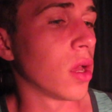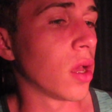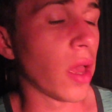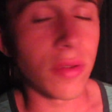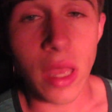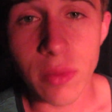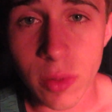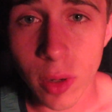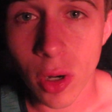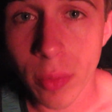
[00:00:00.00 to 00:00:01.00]
I have a game
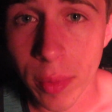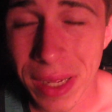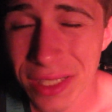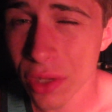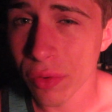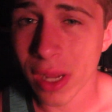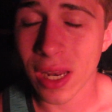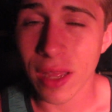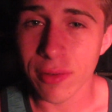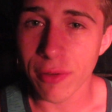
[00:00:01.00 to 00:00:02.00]
tomorrow, but because of the rain,
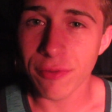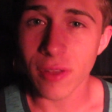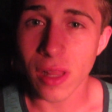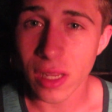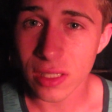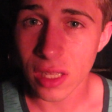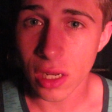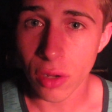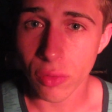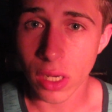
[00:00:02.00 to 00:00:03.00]
I have a feeling it's going
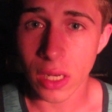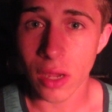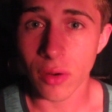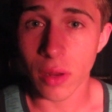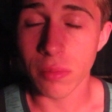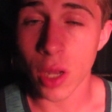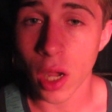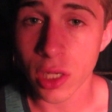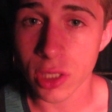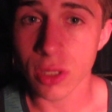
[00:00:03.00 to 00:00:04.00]
to get rained out. I'm
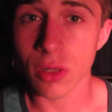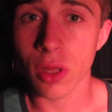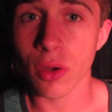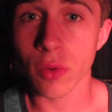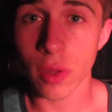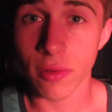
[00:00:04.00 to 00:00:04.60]
not sure though.